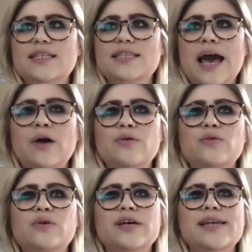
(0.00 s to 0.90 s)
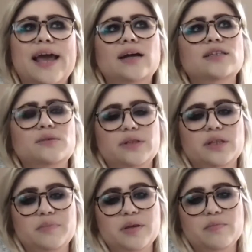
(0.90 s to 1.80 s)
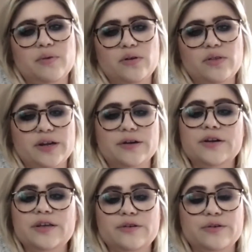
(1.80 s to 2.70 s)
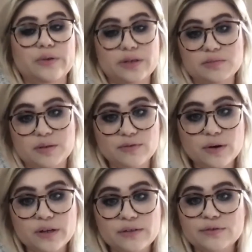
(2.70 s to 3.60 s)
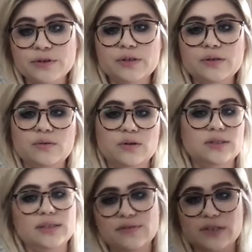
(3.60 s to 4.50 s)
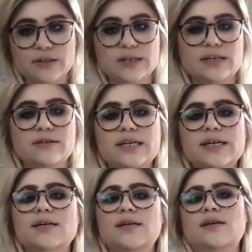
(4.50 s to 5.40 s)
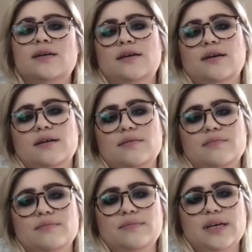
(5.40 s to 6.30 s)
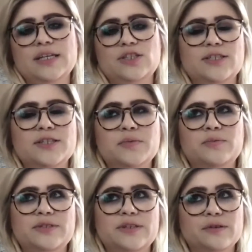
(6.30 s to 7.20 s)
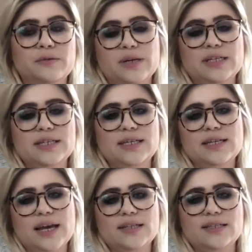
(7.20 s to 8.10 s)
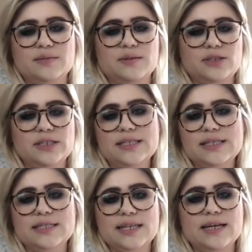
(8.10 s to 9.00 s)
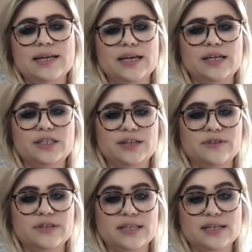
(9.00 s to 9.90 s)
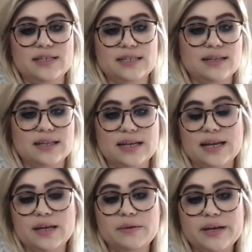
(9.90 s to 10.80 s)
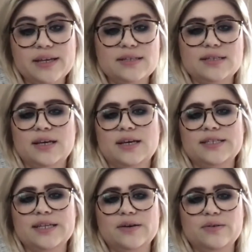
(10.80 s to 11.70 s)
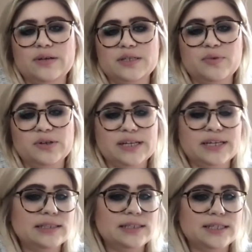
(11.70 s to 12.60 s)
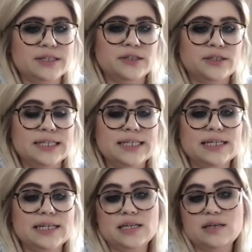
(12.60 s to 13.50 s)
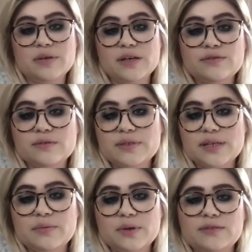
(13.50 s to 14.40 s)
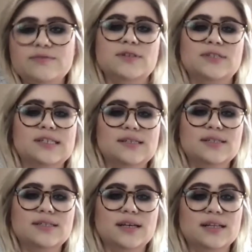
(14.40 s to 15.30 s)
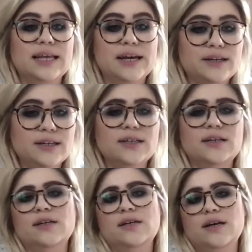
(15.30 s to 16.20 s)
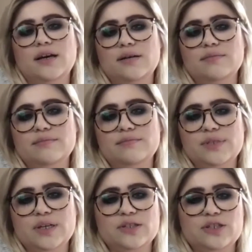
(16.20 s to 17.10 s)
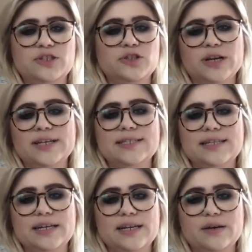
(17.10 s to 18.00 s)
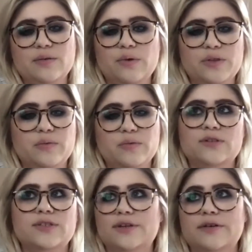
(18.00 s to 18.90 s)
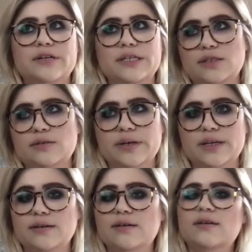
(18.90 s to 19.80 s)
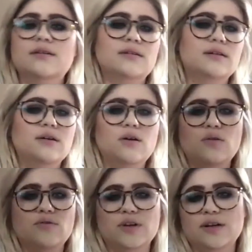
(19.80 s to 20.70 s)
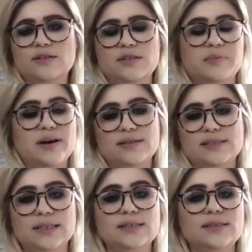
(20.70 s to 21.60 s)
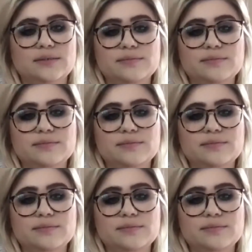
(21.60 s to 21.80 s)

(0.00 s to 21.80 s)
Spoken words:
how you connect with the people that are either going to be voting for you or live in your area. It's just a different way to connect, especially in this day and age. Everything is online anyways. So it's more likely that you're going to get an email from someone versus a letter. So it's just translating what the world is already doing over to politics.